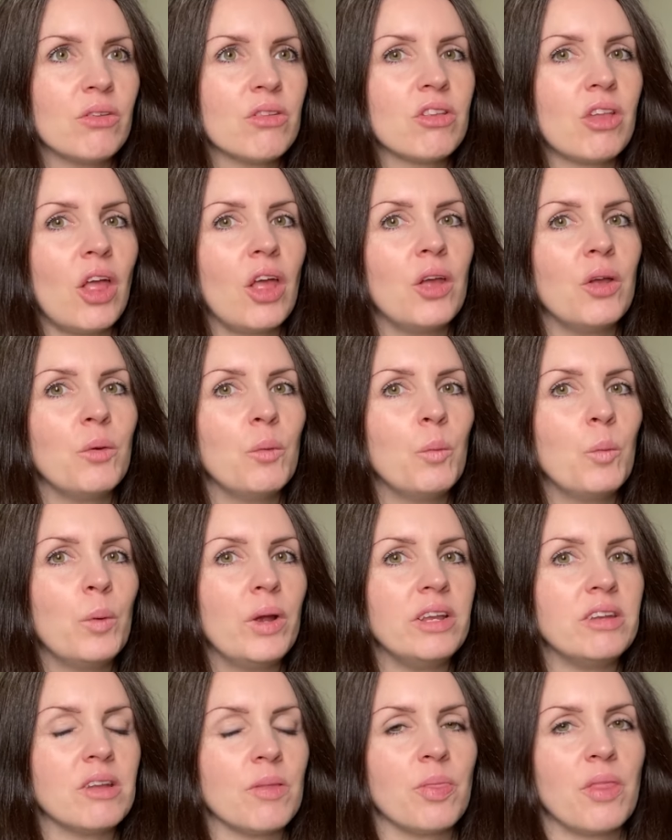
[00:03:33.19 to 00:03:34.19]
So
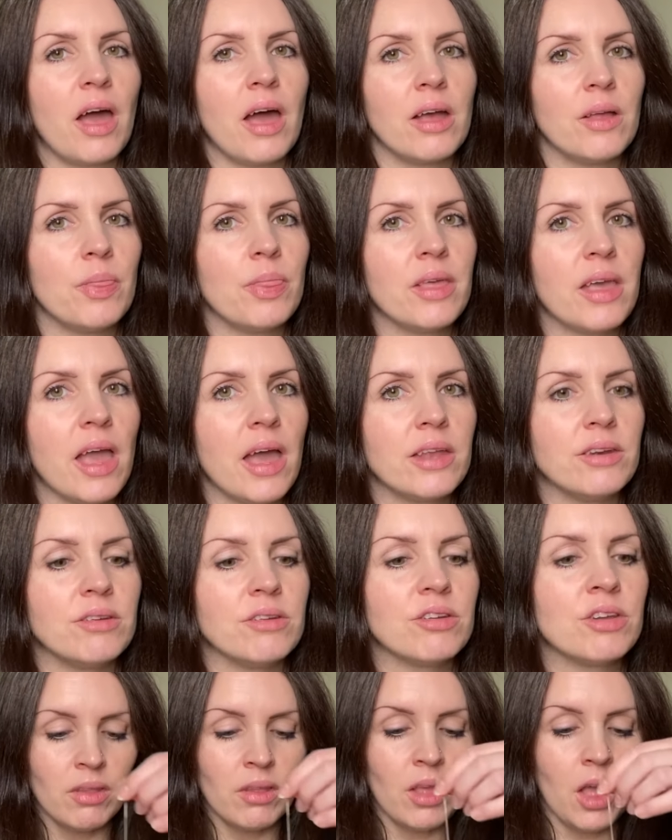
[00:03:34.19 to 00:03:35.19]
we did that in the
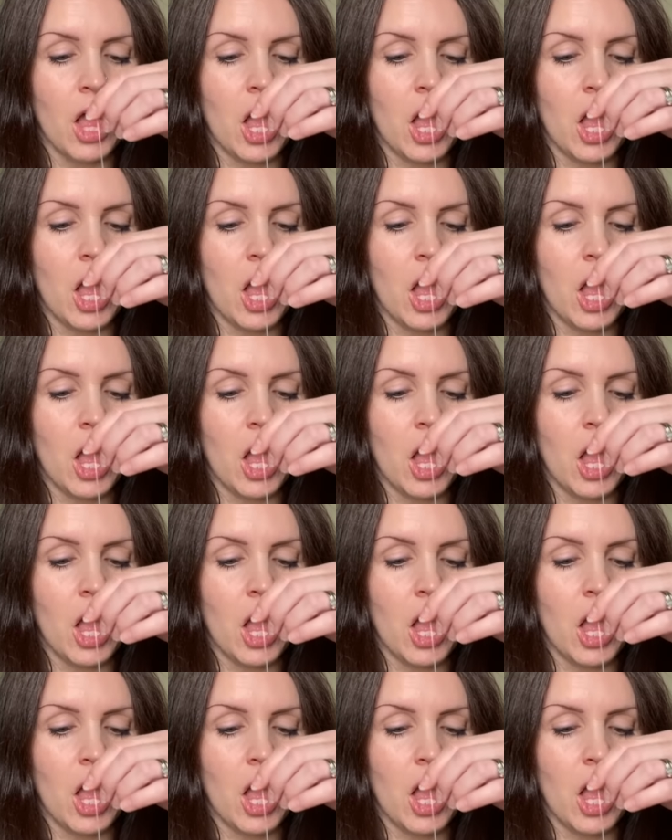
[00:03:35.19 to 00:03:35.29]
end.